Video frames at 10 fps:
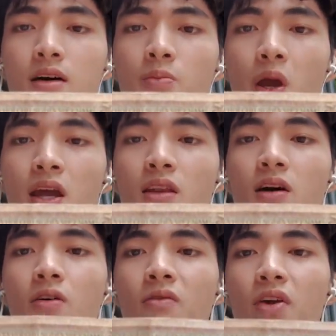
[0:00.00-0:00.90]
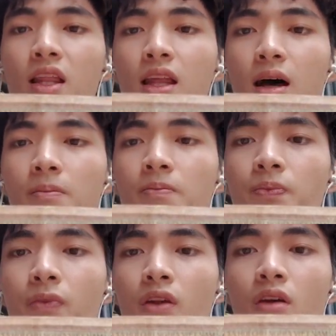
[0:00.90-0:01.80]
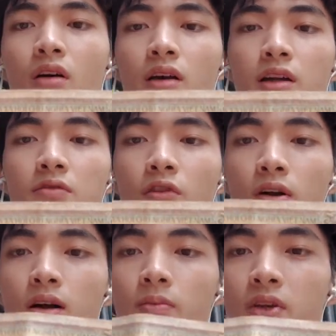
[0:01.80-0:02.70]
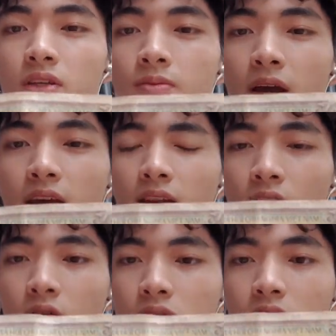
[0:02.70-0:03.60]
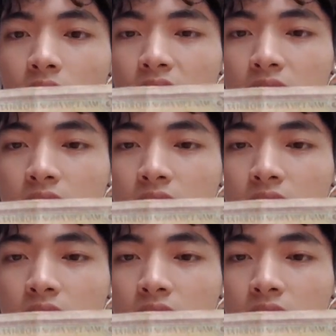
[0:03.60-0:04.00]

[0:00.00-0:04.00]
banknote of Vietnam. In front of this banknote is